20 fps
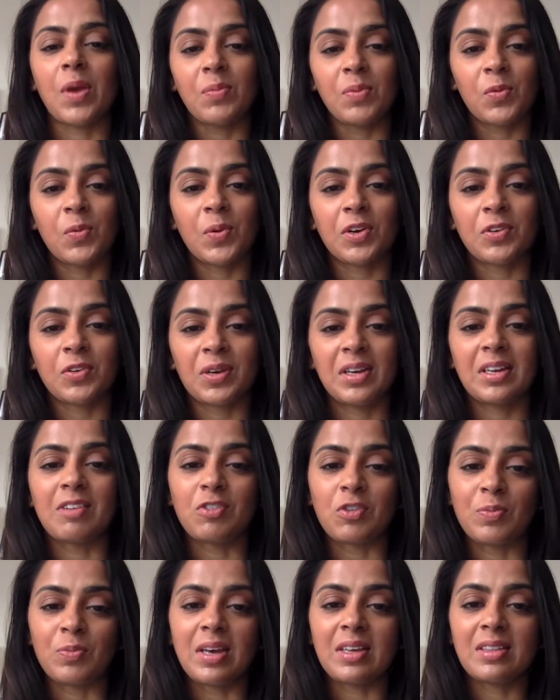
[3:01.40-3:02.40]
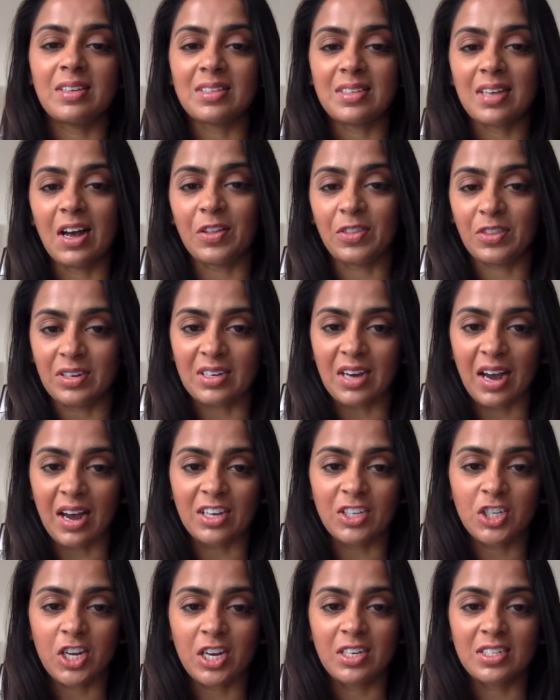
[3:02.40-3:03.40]
might be wondering, if you make these healthy
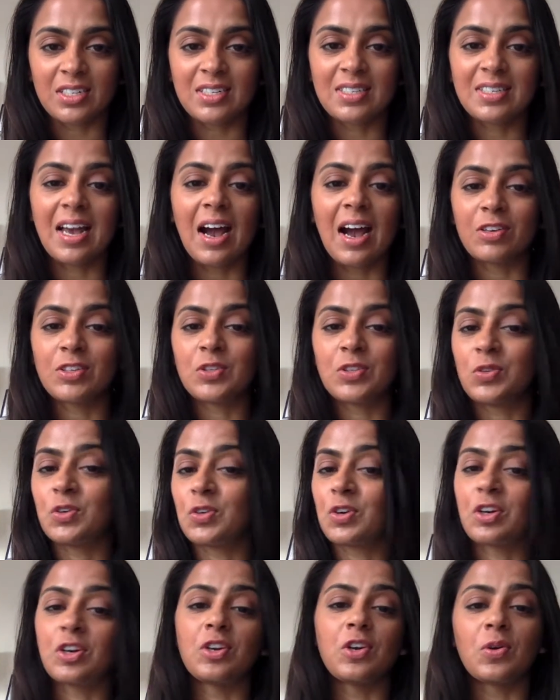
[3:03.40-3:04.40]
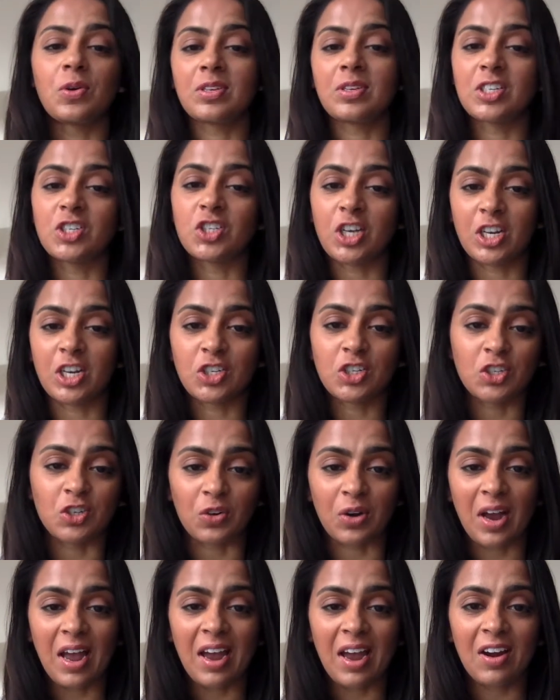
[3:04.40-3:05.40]
diet changes, how soon you're going to notice a change to
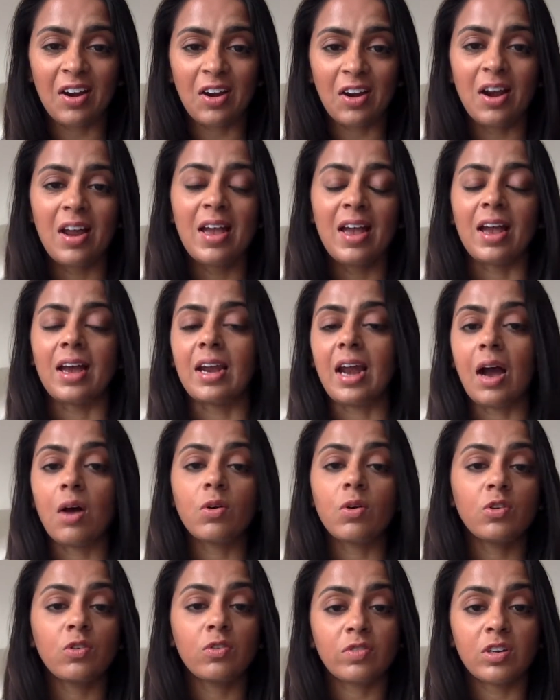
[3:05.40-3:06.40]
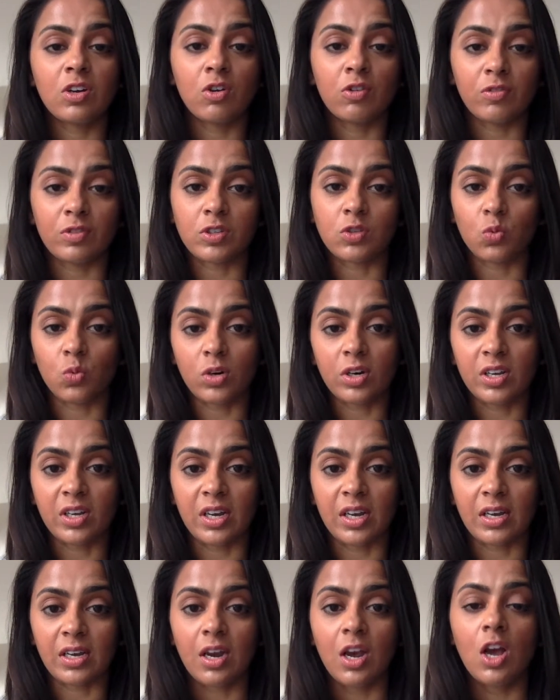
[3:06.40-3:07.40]
your hair, and how will you even know if it's
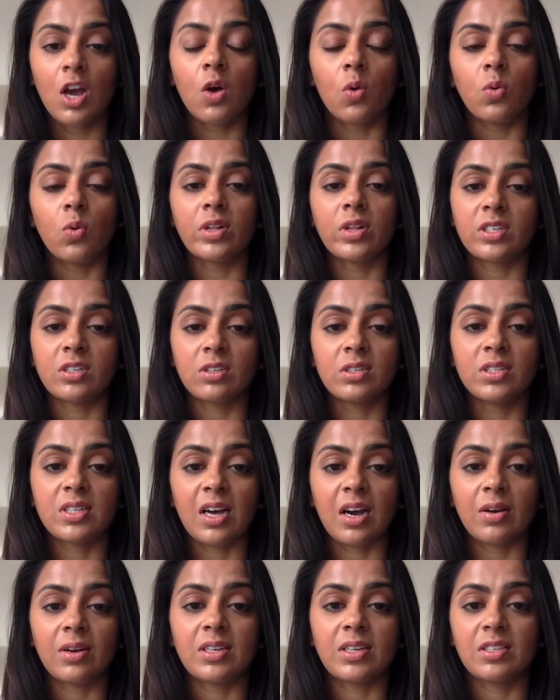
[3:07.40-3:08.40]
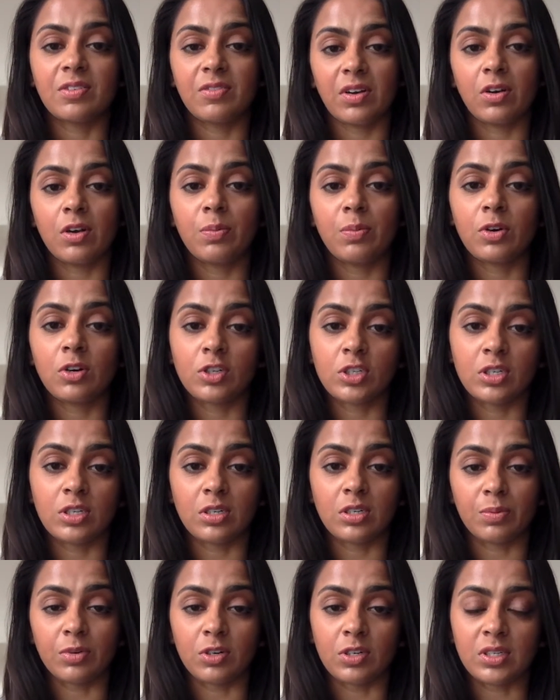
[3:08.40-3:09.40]
working? Well, it turns out it's very
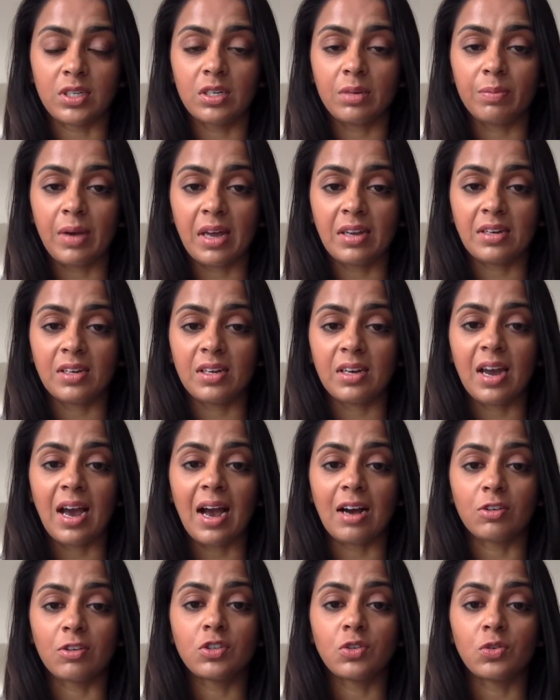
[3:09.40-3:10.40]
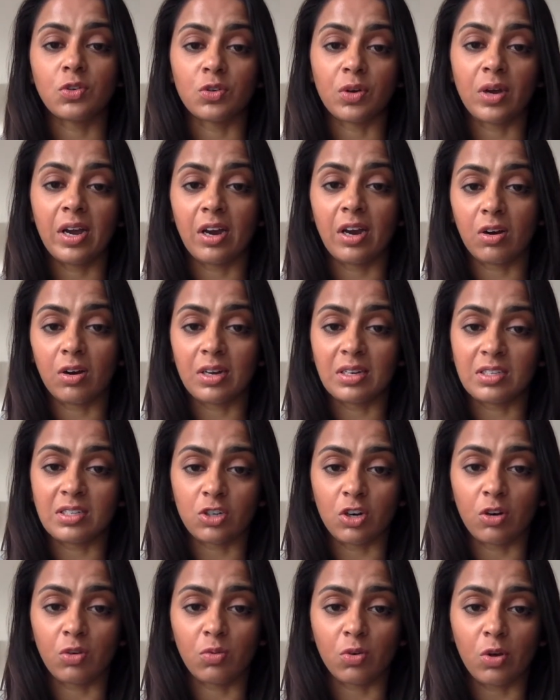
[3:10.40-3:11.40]
person-to-person dependent how soon your hair can
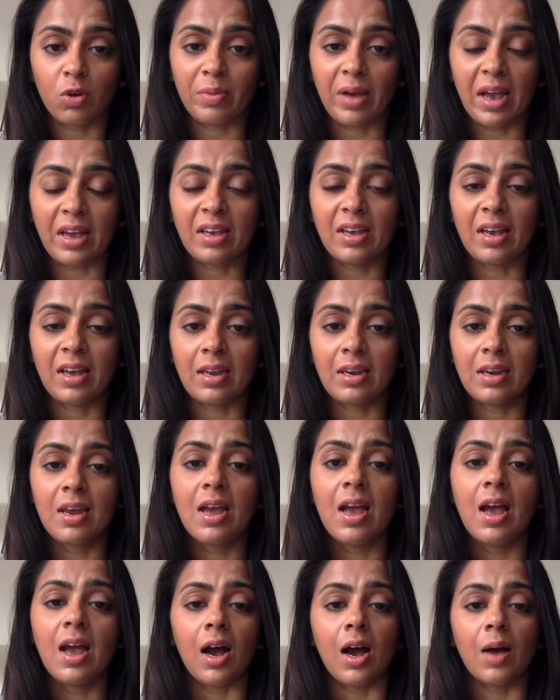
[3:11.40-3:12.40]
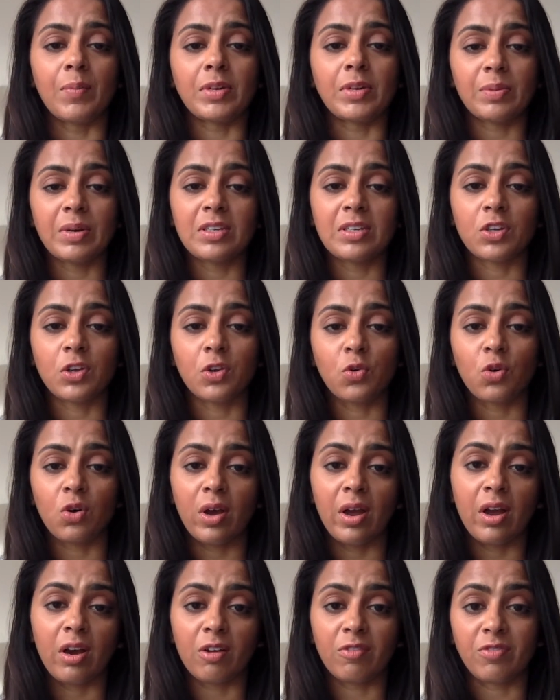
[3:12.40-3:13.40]
start growing back in. It depends on your
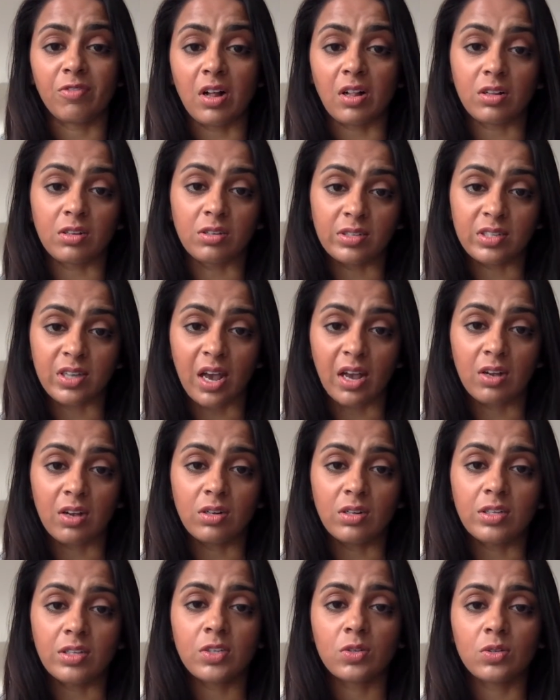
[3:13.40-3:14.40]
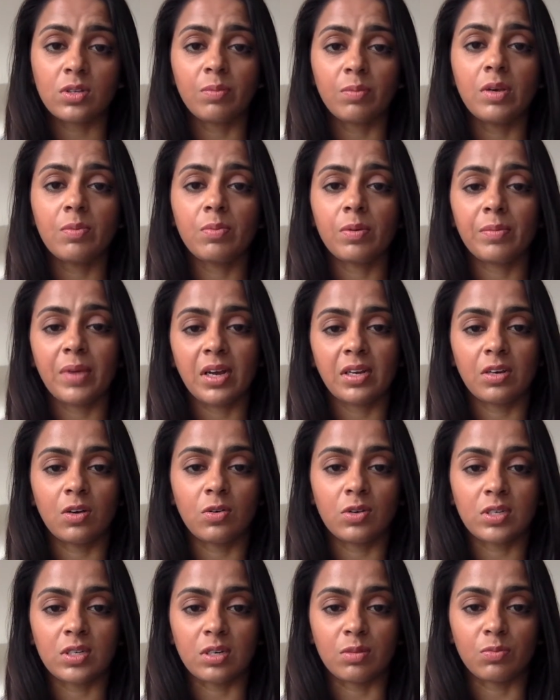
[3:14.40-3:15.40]
hair follicle cycle, so some people might
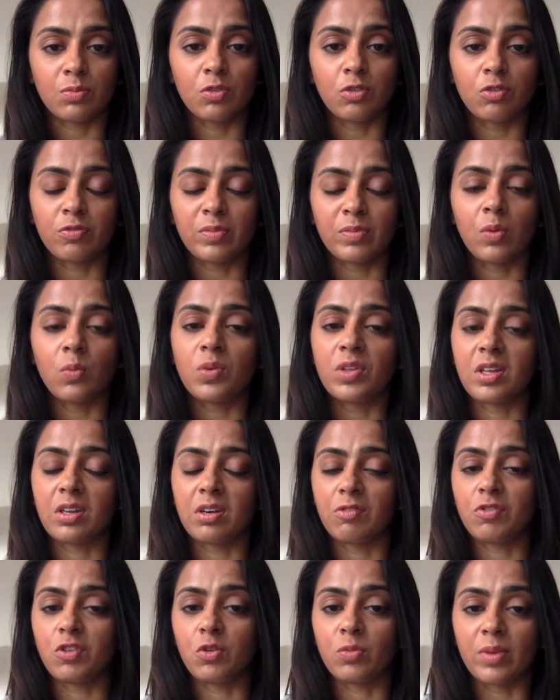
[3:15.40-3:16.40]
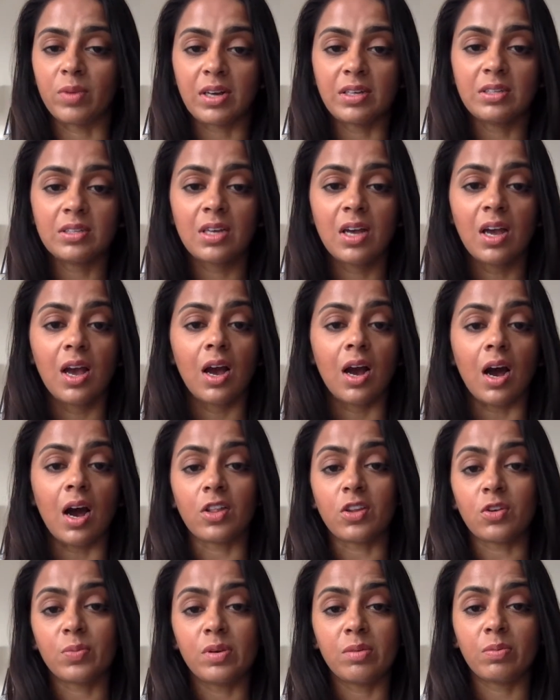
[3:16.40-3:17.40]
notice an improvement within a few months.
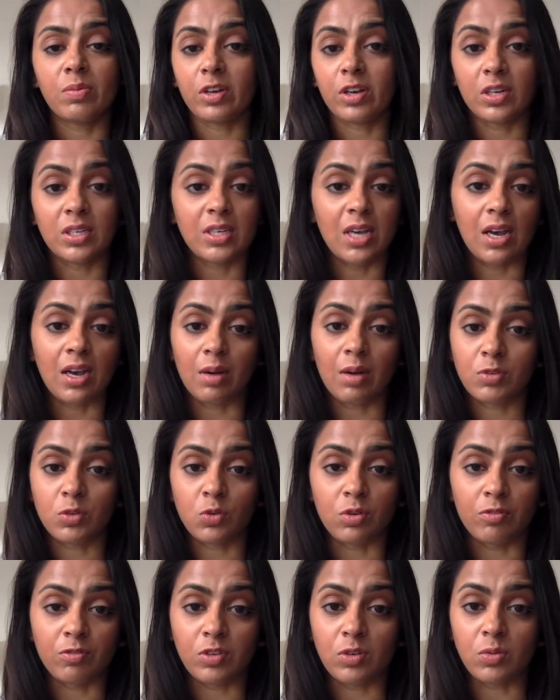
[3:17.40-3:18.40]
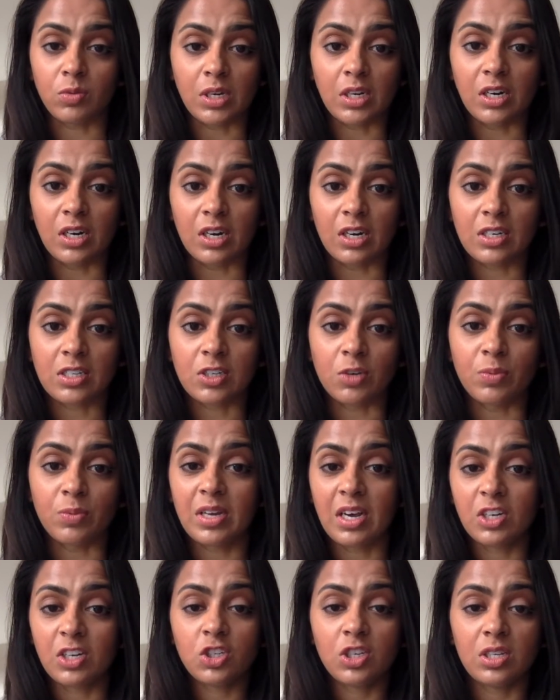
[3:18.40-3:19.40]
Other people, it could take up to a few years. So
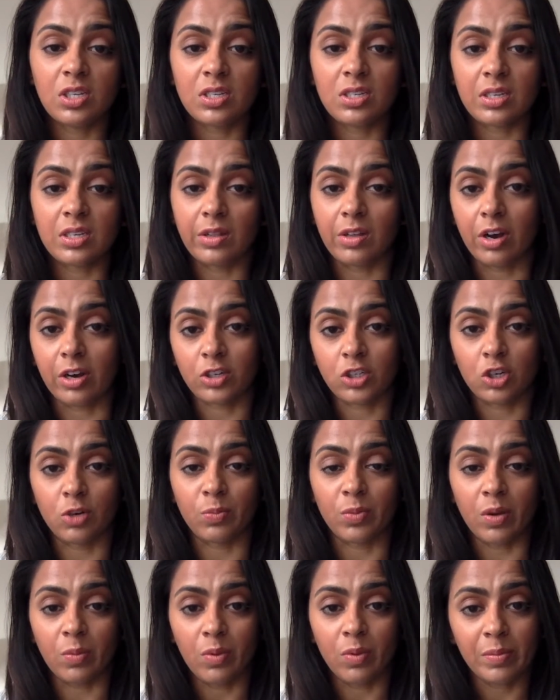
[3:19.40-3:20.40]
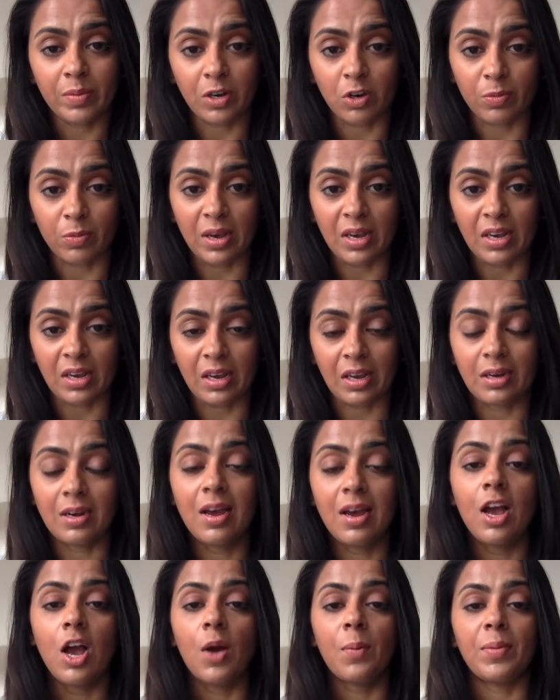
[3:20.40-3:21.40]
potentially this is a long-term commitment you're making,
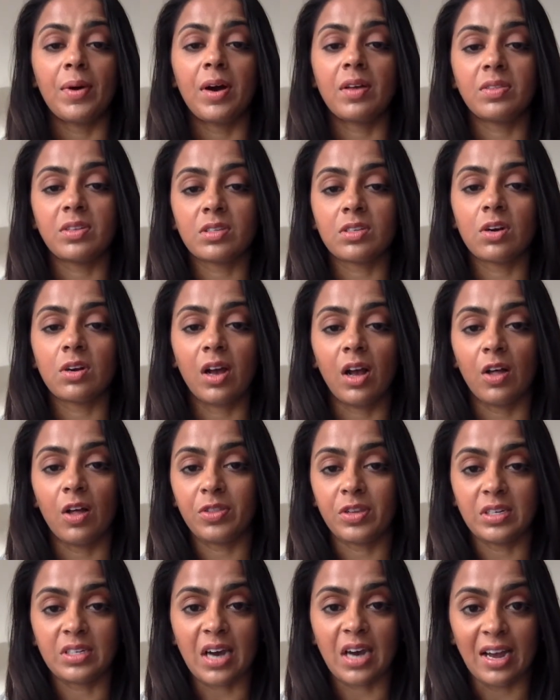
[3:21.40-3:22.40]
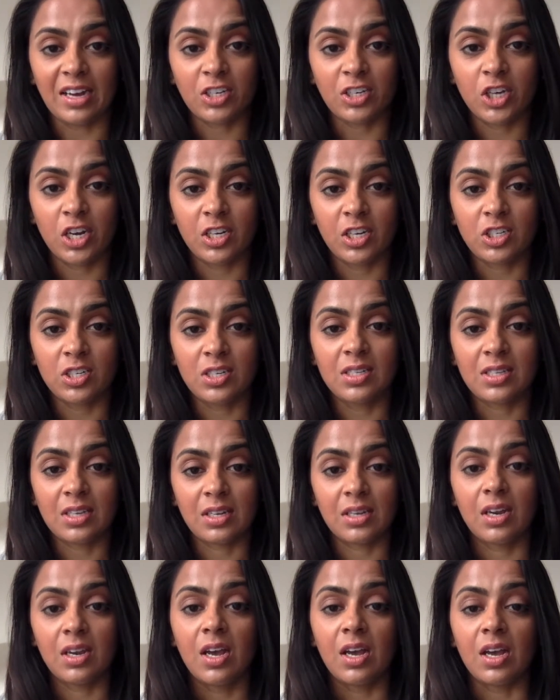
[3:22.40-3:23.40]
but these are healthy diet changes,
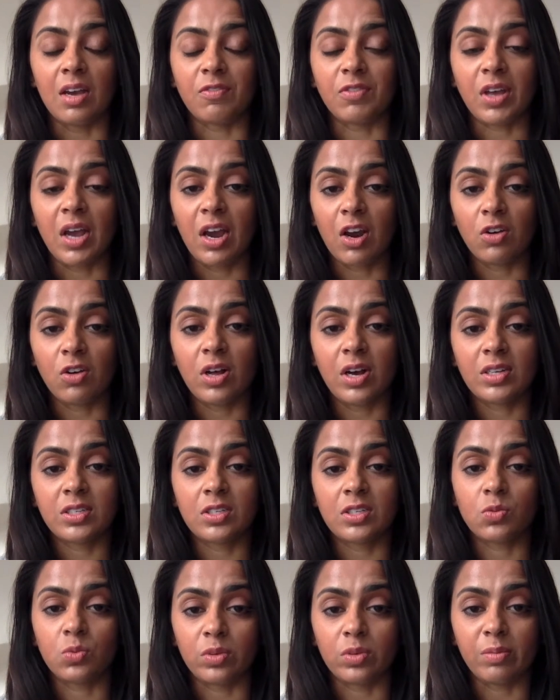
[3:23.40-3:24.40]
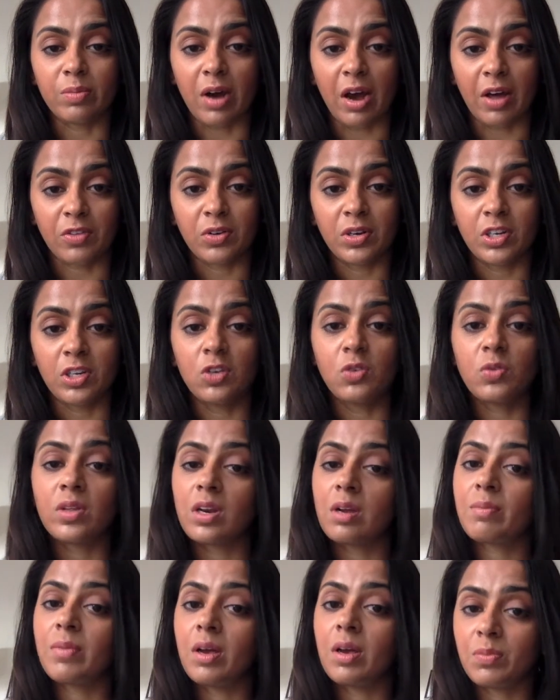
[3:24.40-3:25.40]
and if the hair loss is really bothering you, then
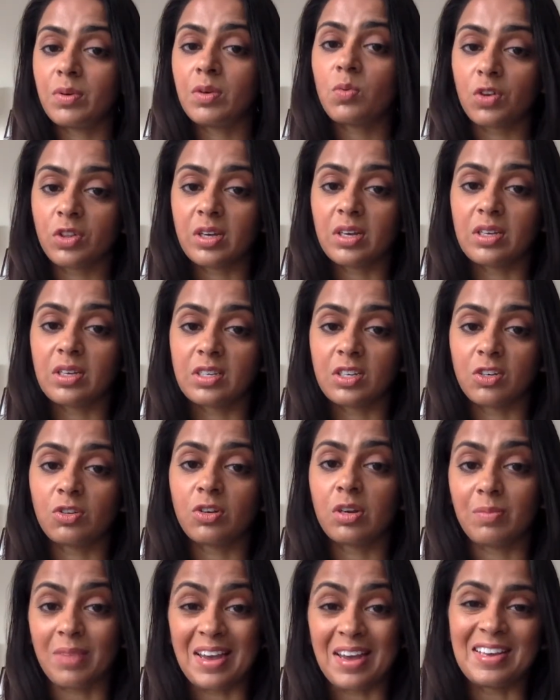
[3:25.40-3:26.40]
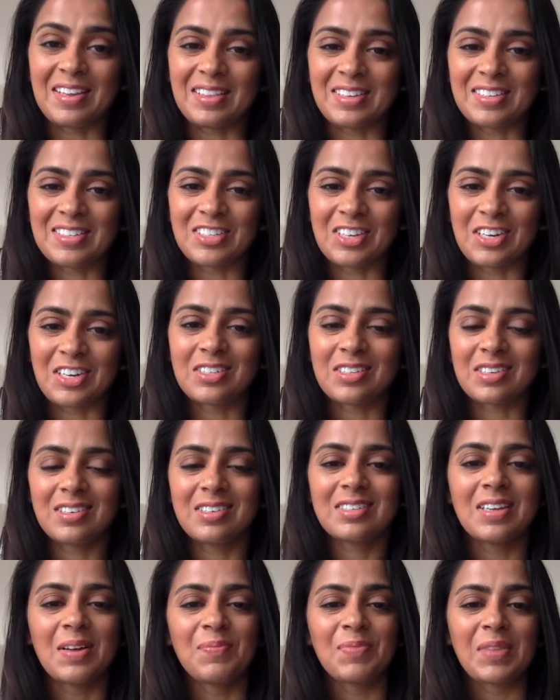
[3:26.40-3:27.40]
it might be worth considering making these changes.